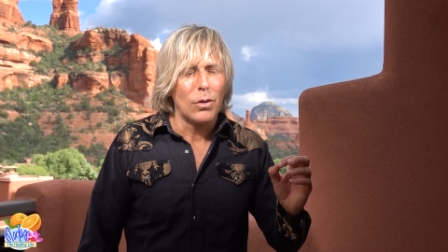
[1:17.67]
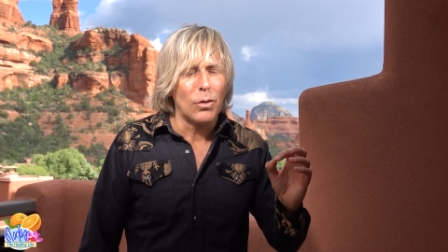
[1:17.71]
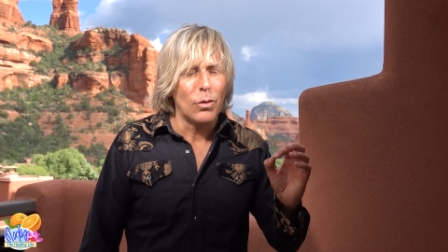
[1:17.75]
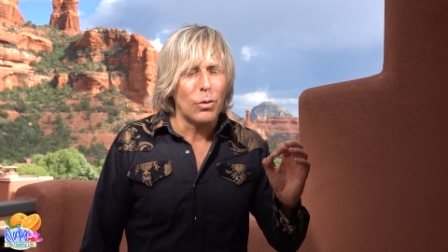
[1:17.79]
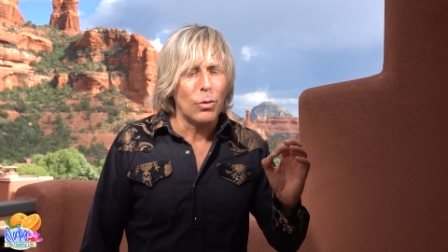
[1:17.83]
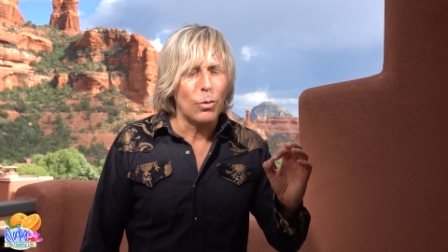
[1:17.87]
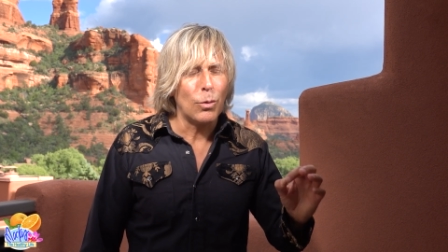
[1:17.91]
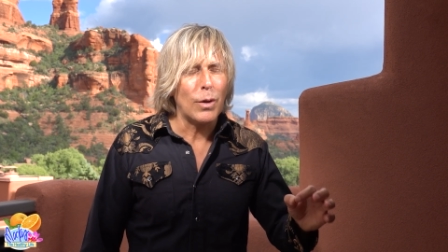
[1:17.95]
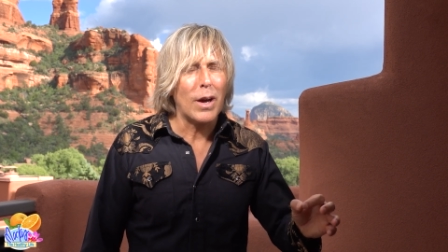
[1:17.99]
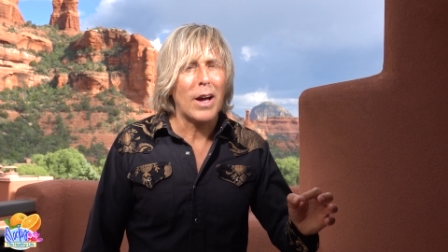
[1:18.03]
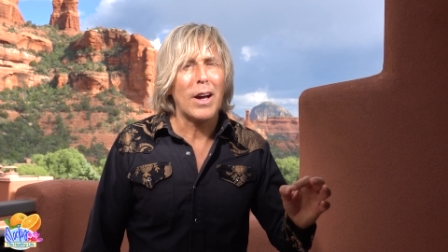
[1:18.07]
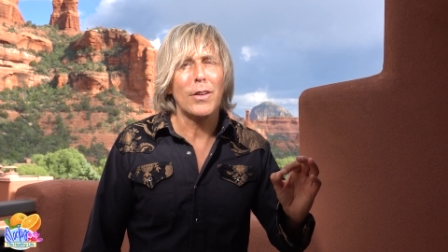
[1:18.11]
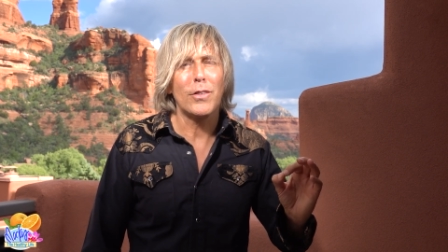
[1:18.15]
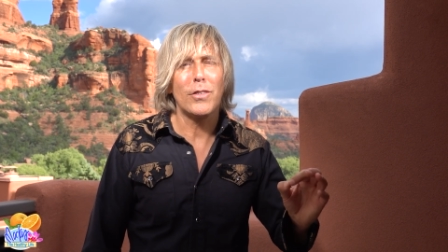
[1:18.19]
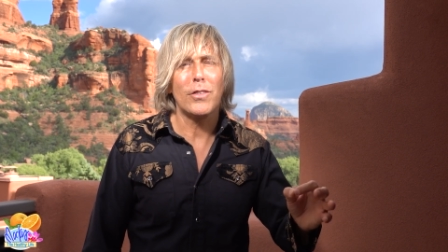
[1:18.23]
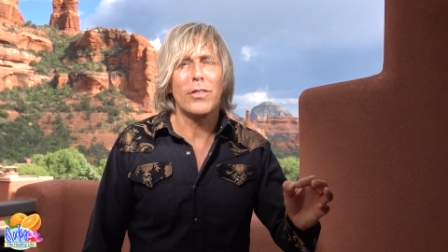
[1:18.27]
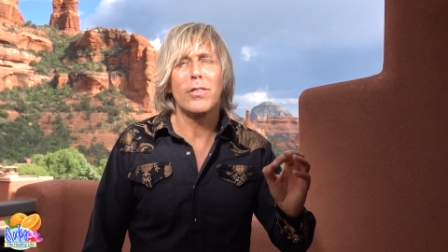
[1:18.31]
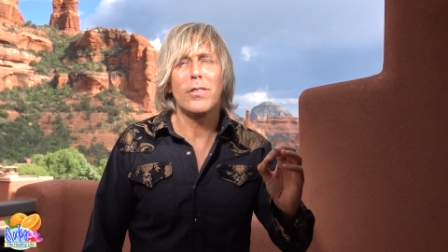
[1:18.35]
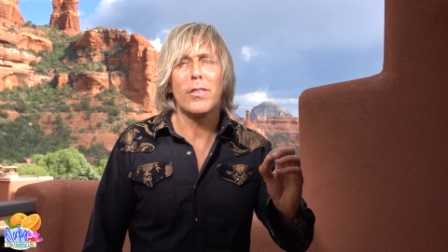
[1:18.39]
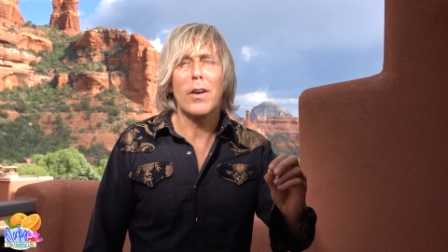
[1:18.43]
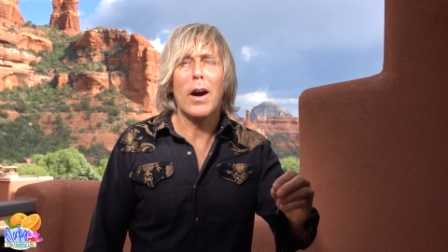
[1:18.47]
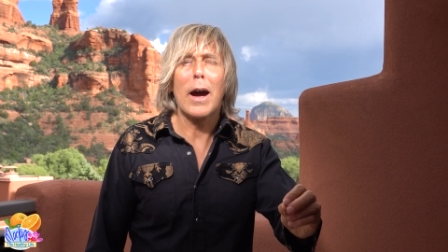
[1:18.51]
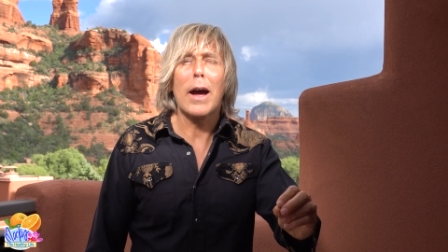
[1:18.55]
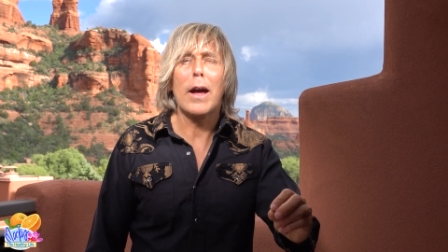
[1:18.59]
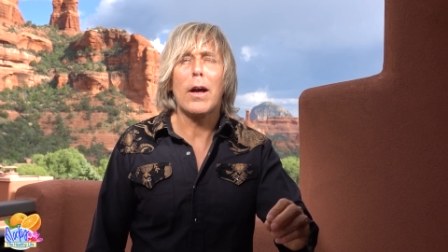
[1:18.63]
who has
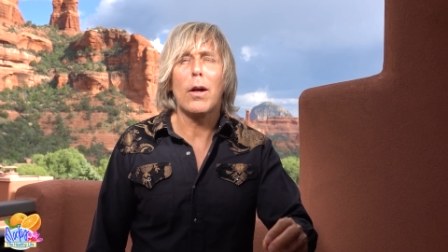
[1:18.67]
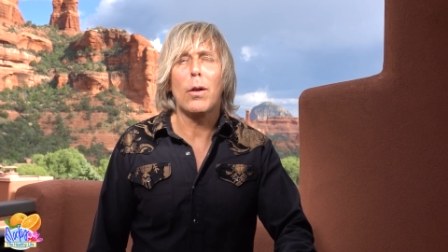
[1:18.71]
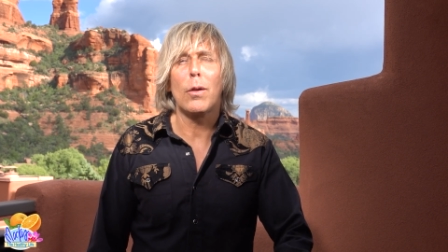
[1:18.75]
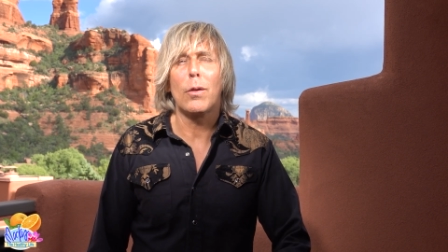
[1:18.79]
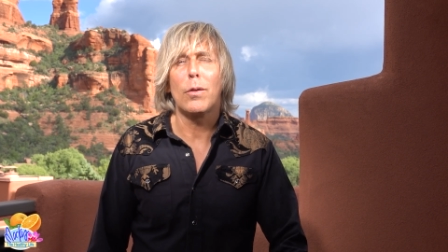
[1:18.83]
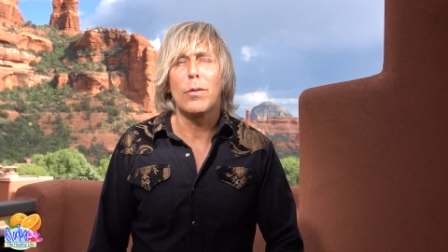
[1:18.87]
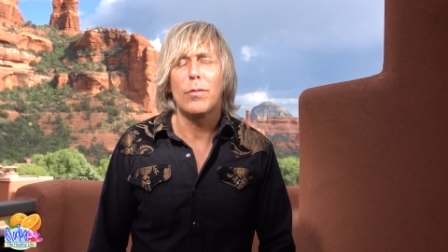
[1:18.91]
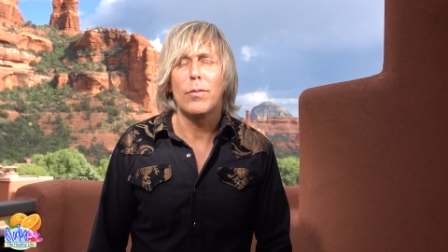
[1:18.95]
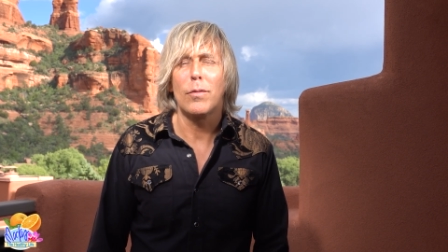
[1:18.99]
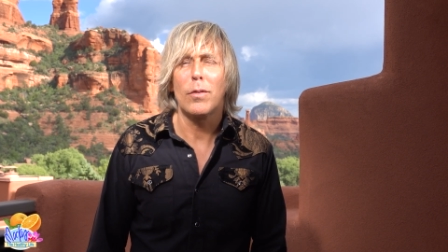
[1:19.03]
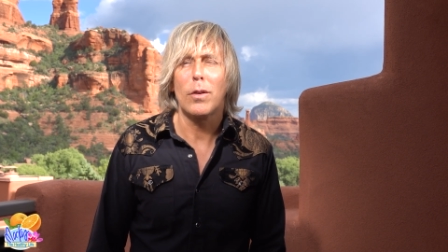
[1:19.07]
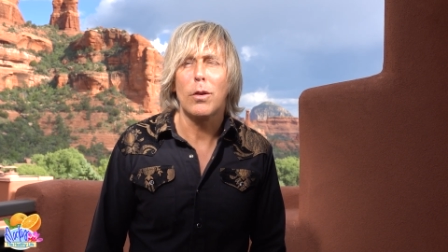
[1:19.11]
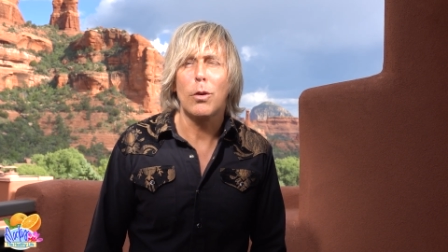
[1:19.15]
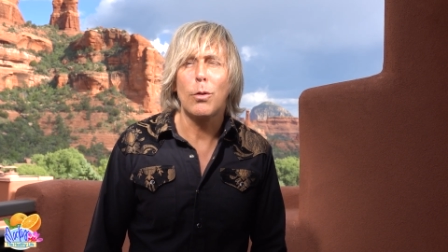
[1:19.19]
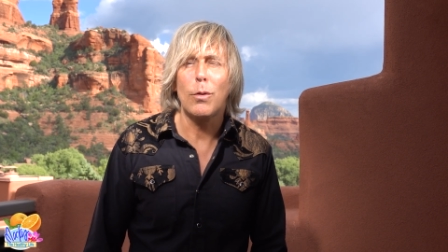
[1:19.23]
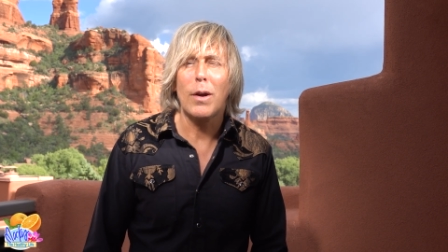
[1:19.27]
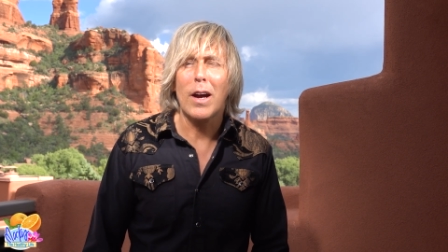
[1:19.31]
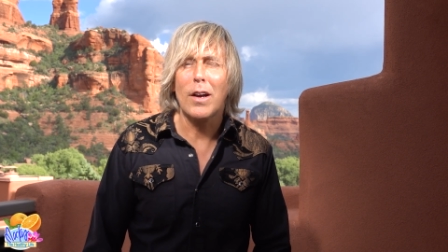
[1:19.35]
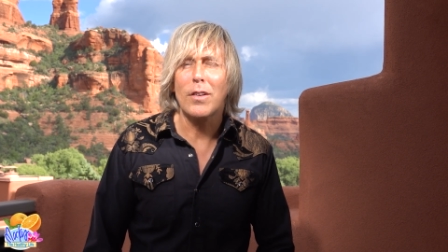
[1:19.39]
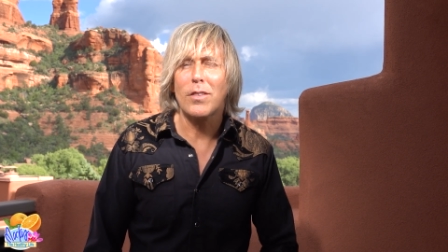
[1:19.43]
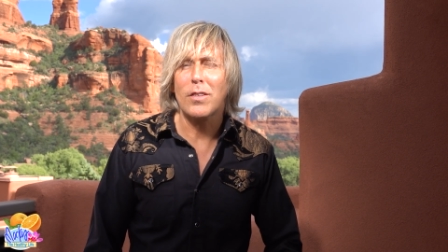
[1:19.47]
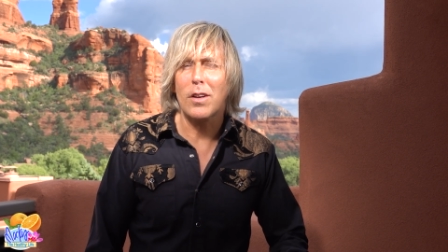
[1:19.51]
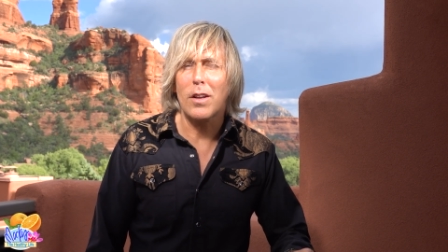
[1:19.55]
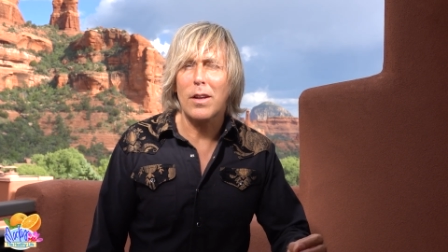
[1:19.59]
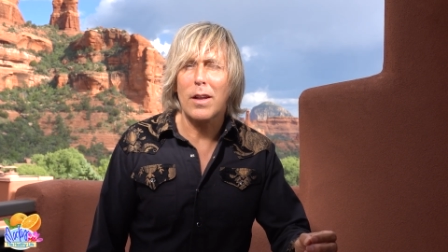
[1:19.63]
style, who
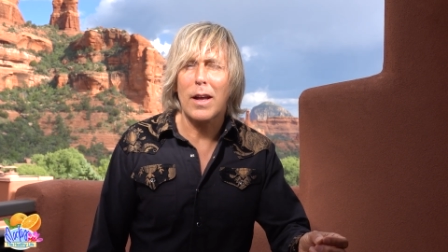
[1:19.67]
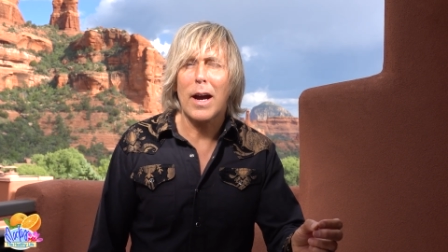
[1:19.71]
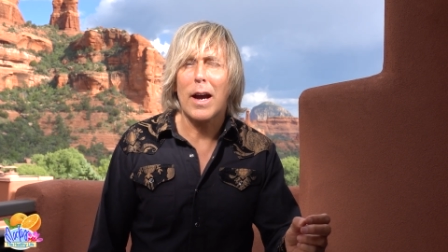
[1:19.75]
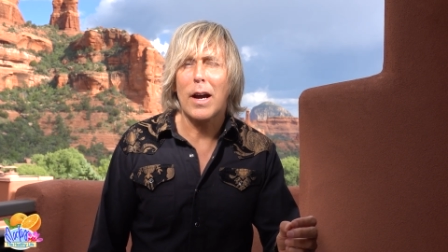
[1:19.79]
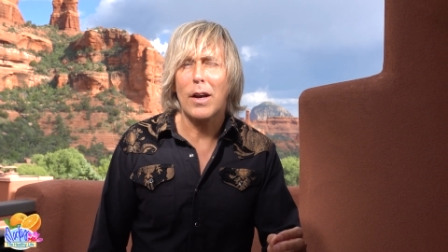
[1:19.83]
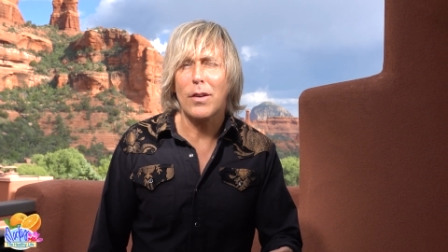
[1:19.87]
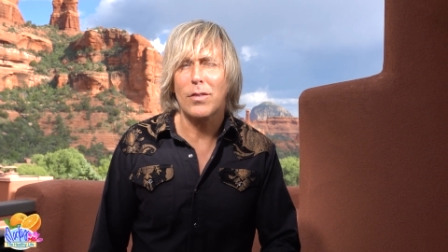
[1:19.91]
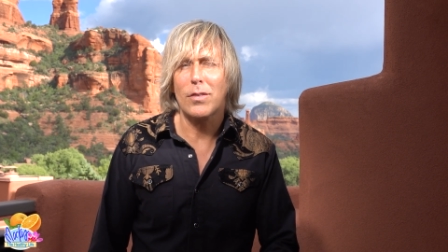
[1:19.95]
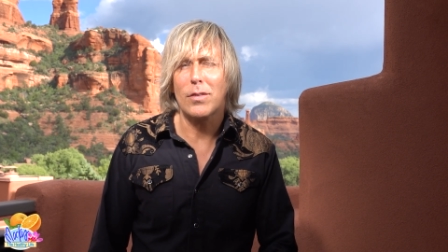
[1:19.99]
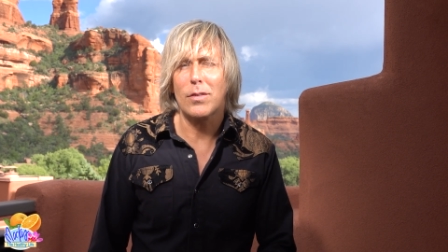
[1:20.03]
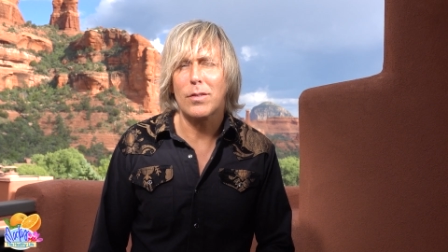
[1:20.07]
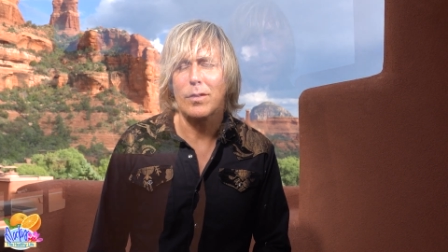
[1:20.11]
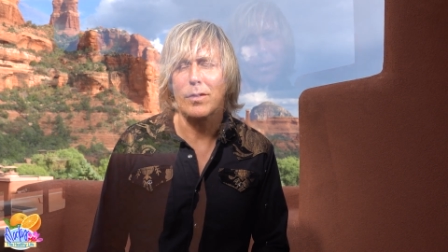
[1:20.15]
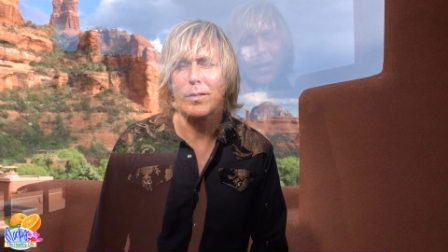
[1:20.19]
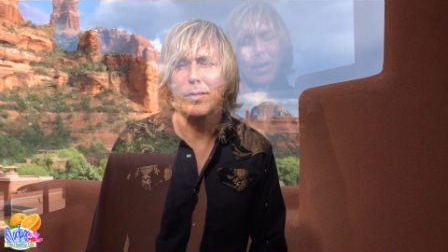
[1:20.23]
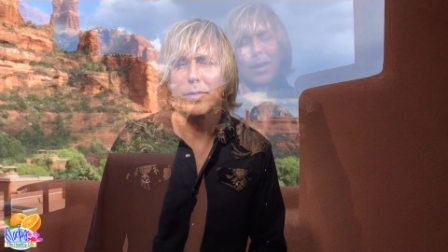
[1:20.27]
has class.